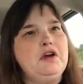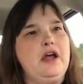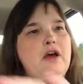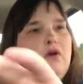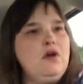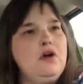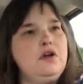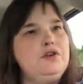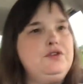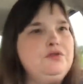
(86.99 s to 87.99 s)
Now
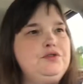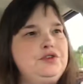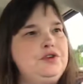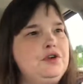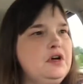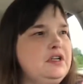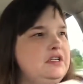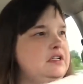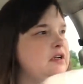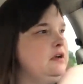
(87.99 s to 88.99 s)
on to
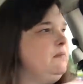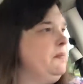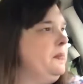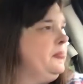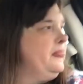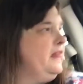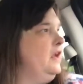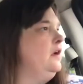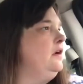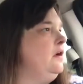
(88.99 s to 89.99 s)
Schnucks.
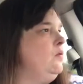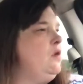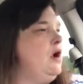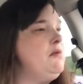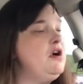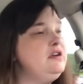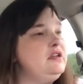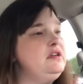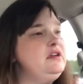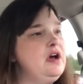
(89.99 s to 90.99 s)
Walmart
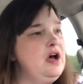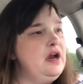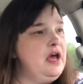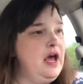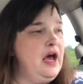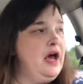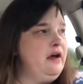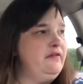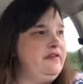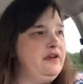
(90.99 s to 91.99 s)
did not
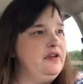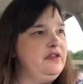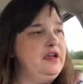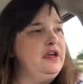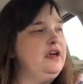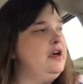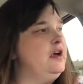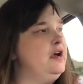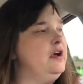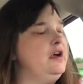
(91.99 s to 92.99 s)
have the.
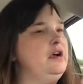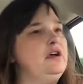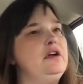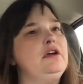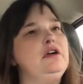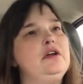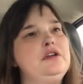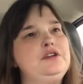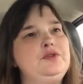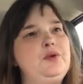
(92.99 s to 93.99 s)
Uh,
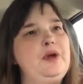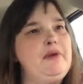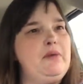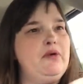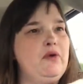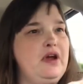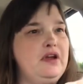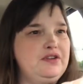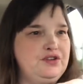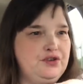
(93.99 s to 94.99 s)
Sweet Baby Ray
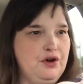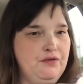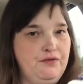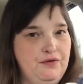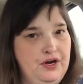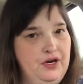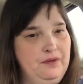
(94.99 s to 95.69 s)
is sugar free.